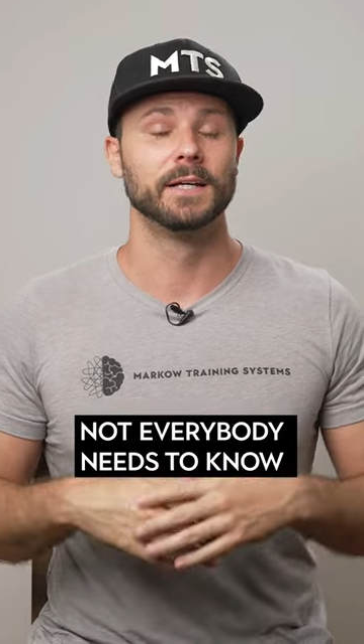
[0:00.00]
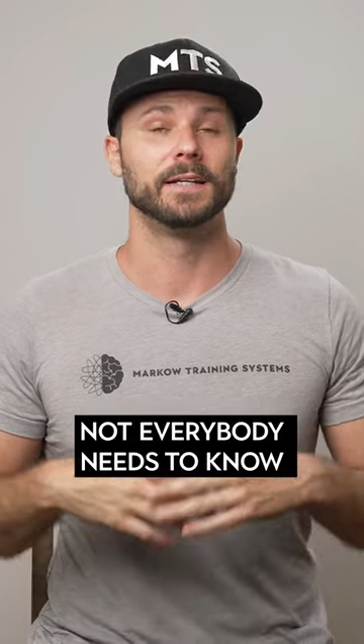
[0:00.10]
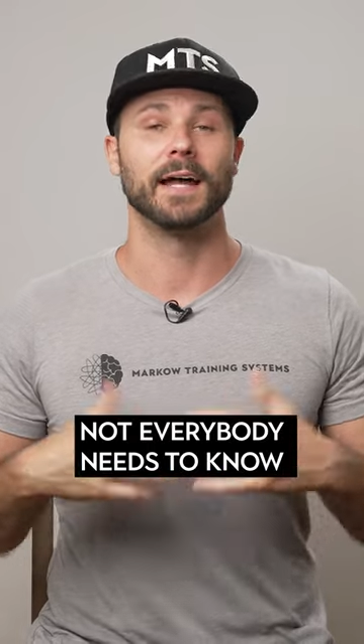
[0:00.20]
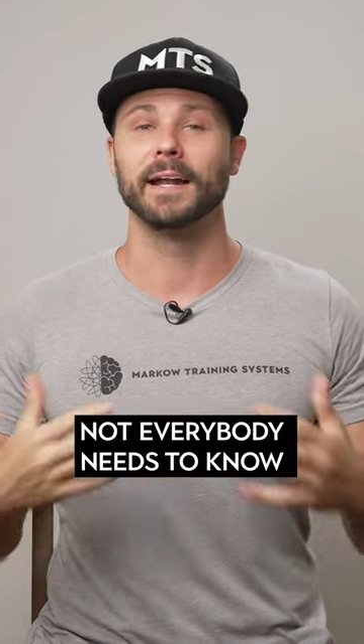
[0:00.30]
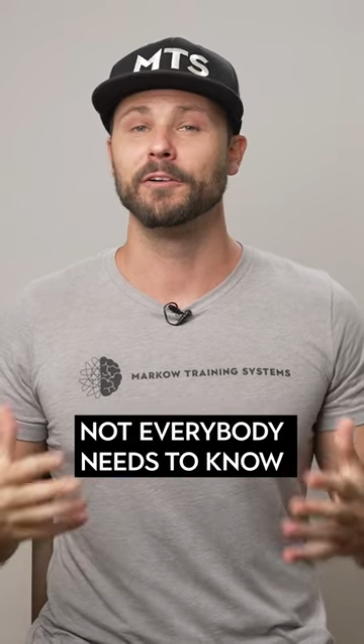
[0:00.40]

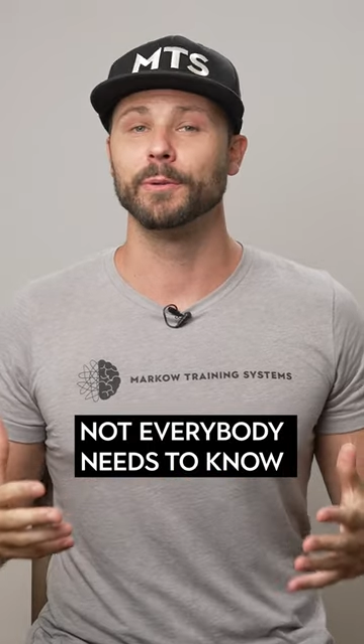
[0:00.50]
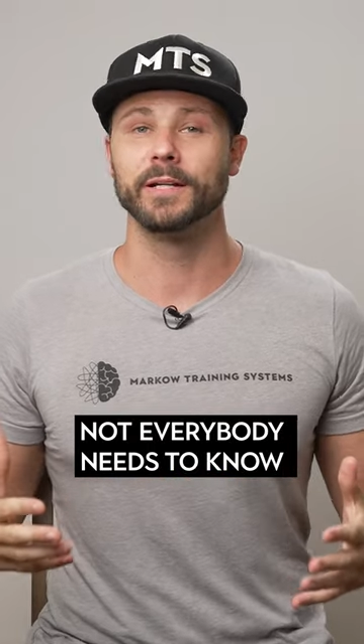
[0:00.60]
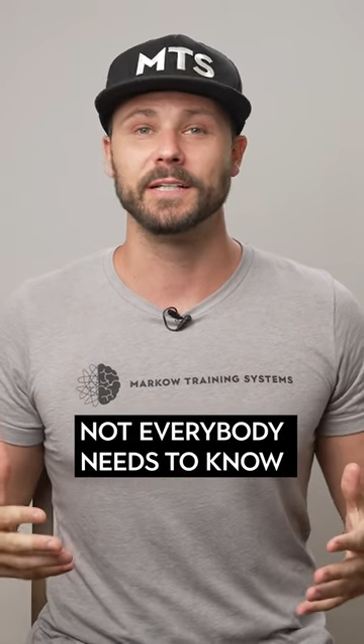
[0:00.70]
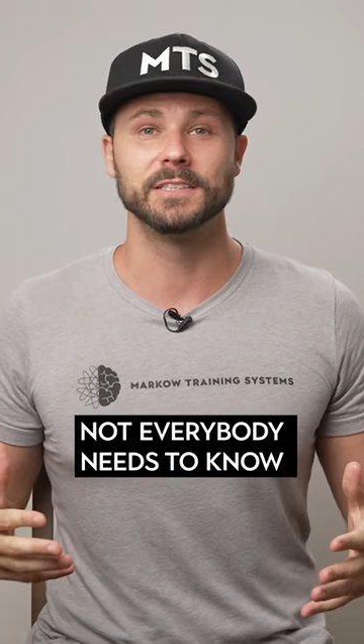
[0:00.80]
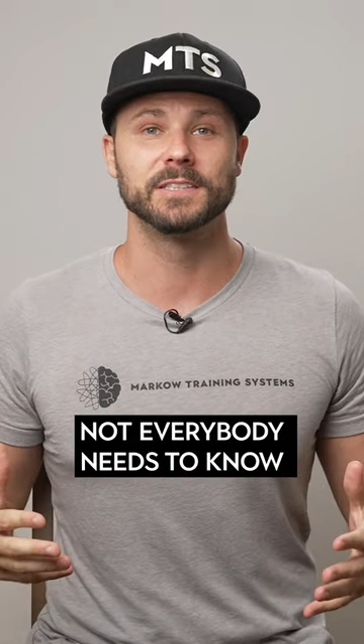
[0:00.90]
Not everybody
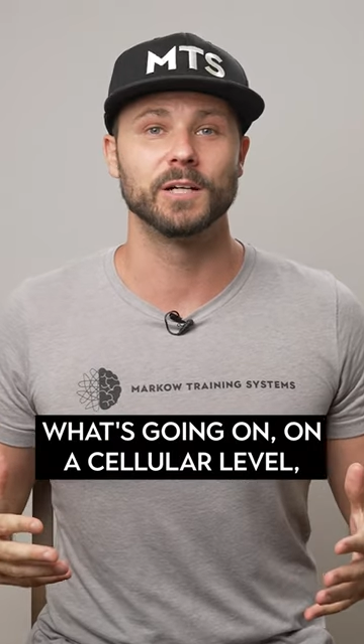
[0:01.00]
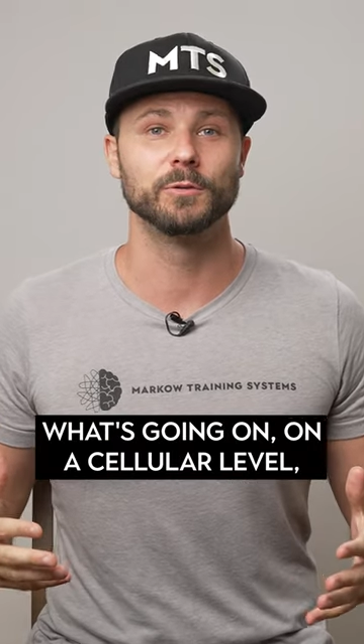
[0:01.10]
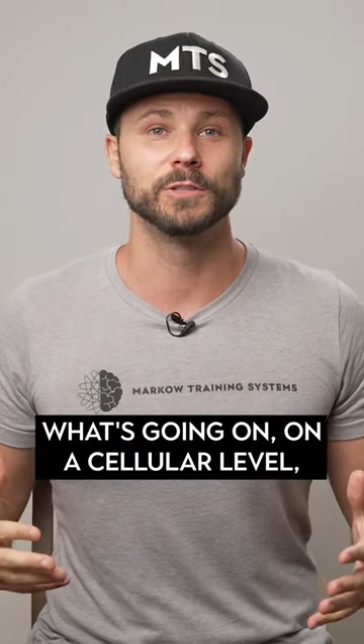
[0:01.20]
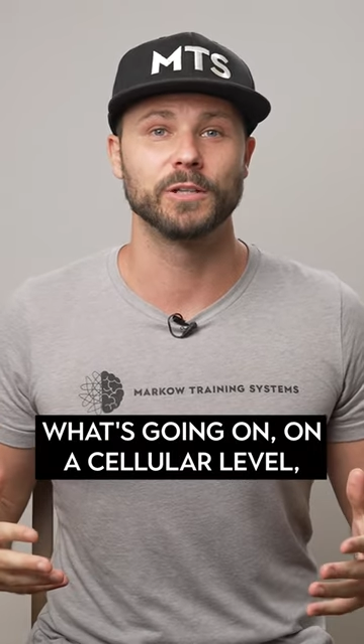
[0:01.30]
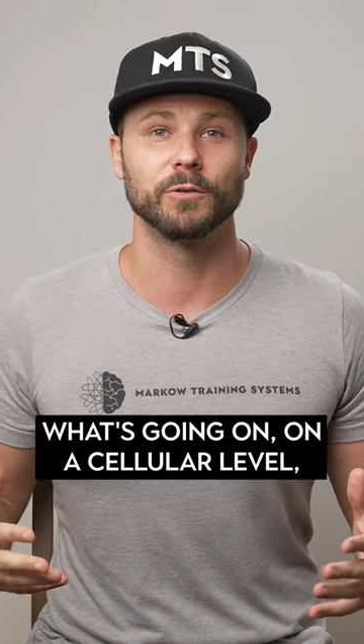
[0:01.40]
needs to know
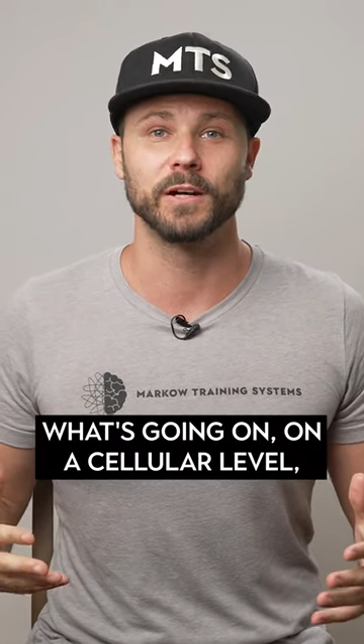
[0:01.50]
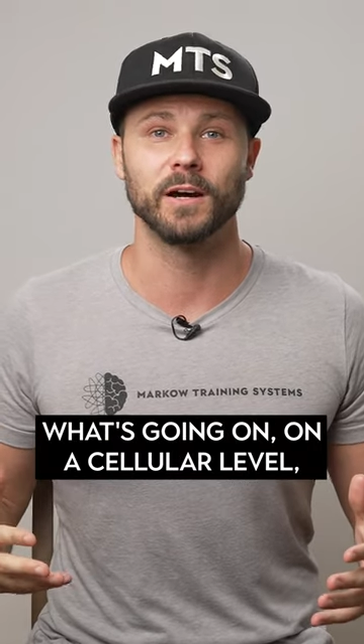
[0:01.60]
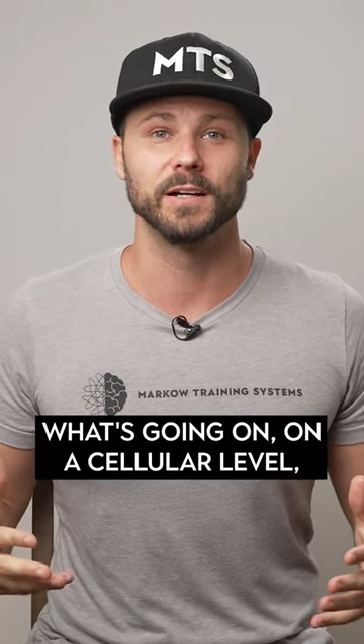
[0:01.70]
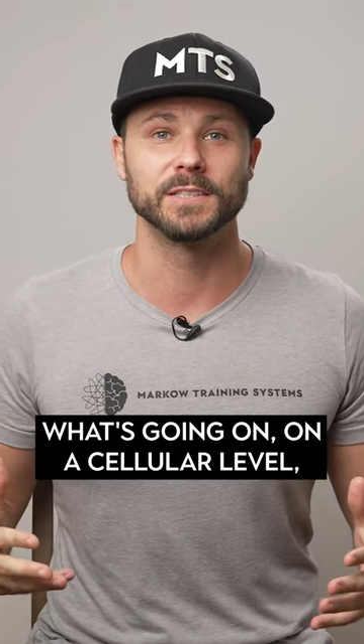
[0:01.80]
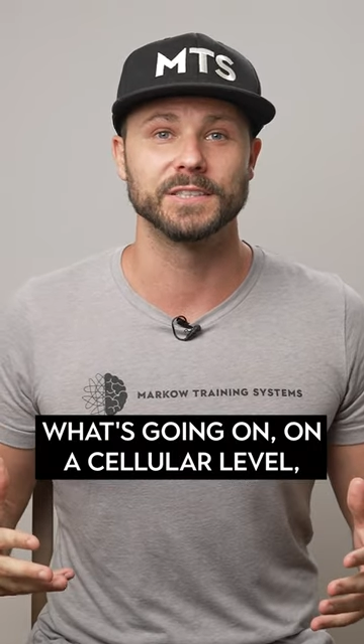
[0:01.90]
what's going
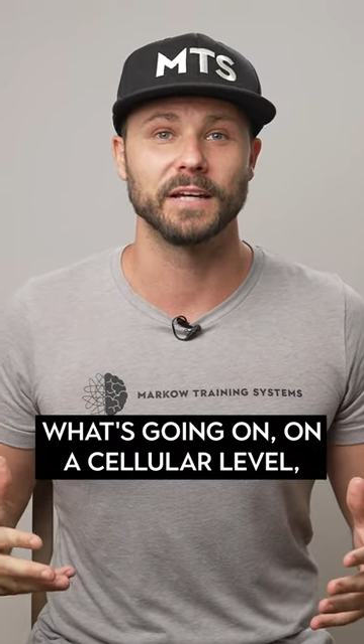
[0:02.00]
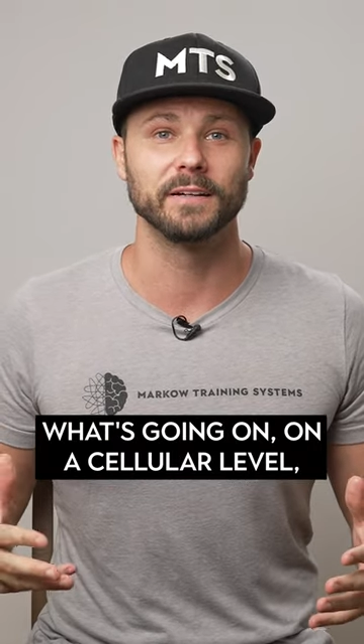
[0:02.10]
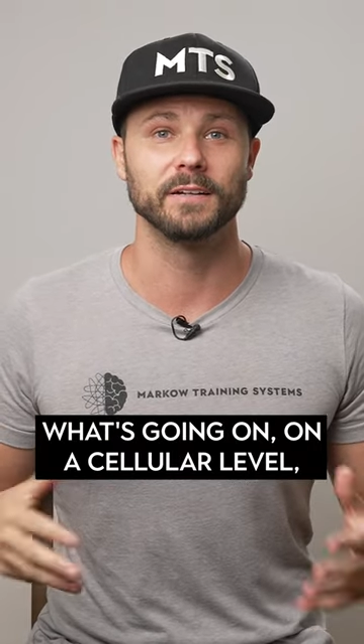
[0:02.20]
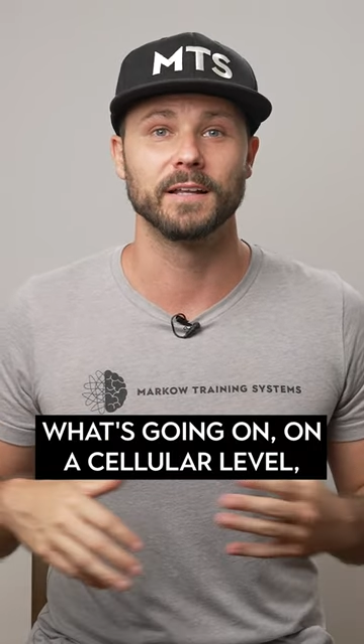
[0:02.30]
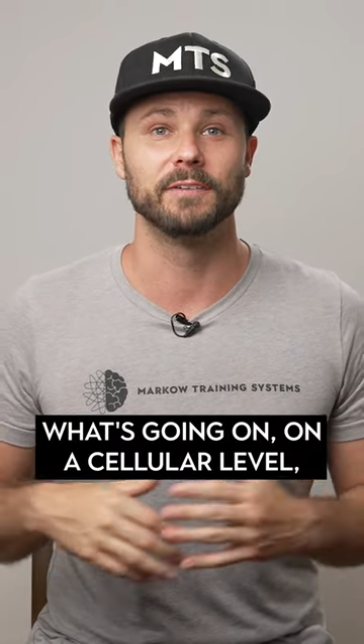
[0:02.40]
on at a
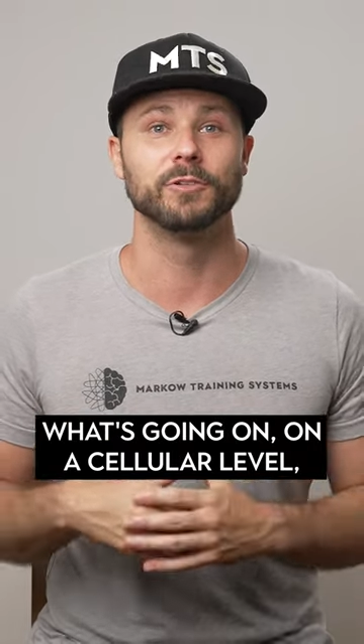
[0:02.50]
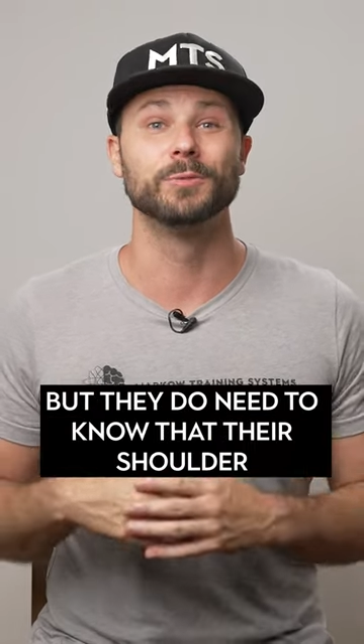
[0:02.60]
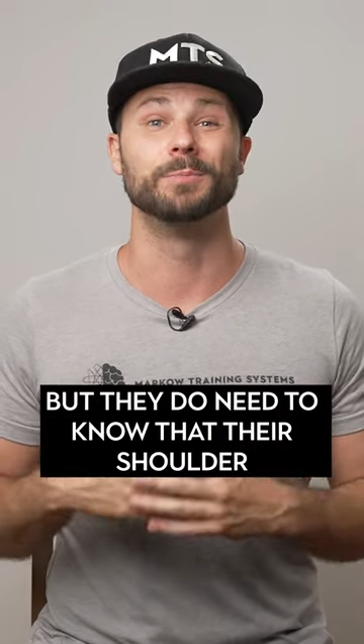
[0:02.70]
cellular level,